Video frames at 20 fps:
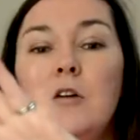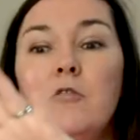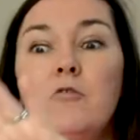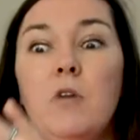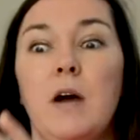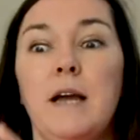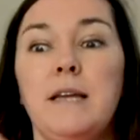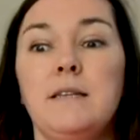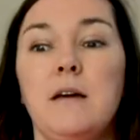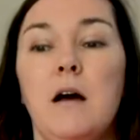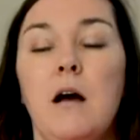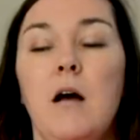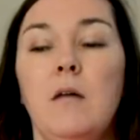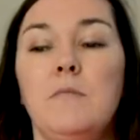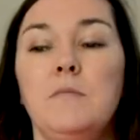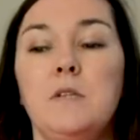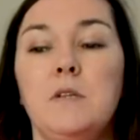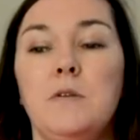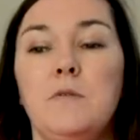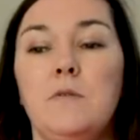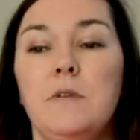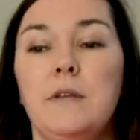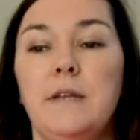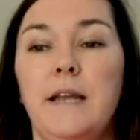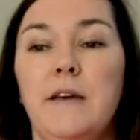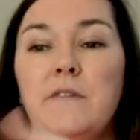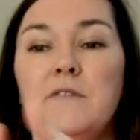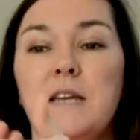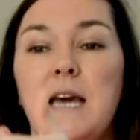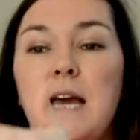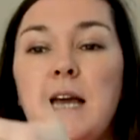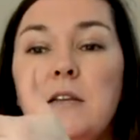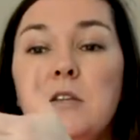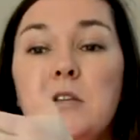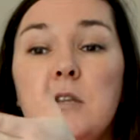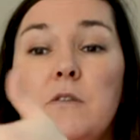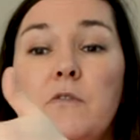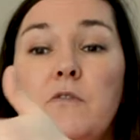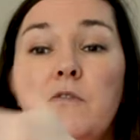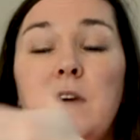right arm to the left hand,
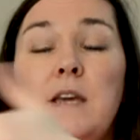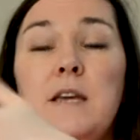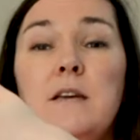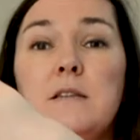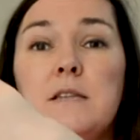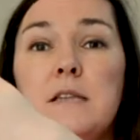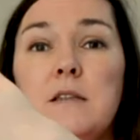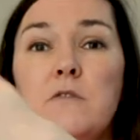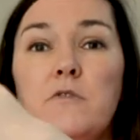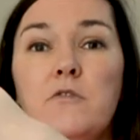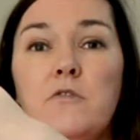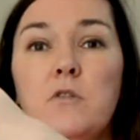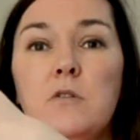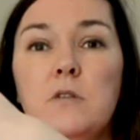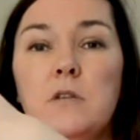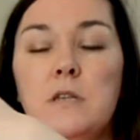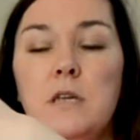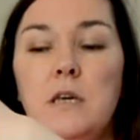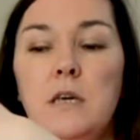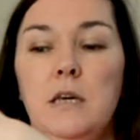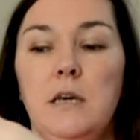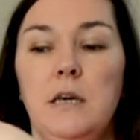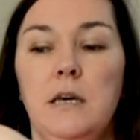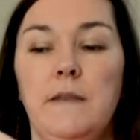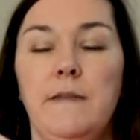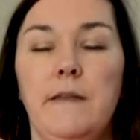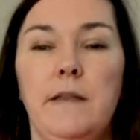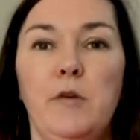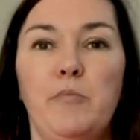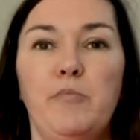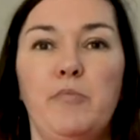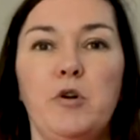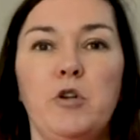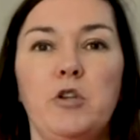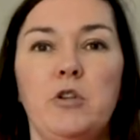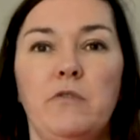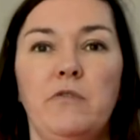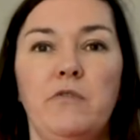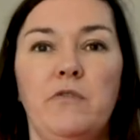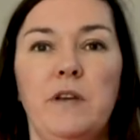to the fingers at the front, and then you
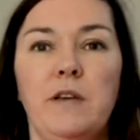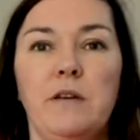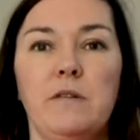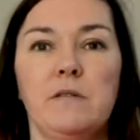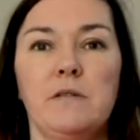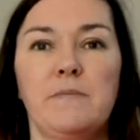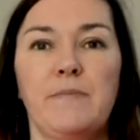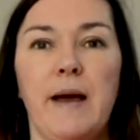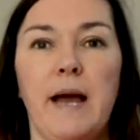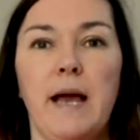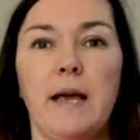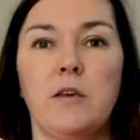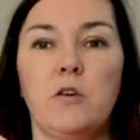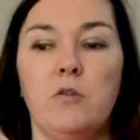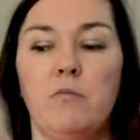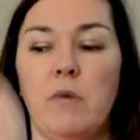push your fingers back.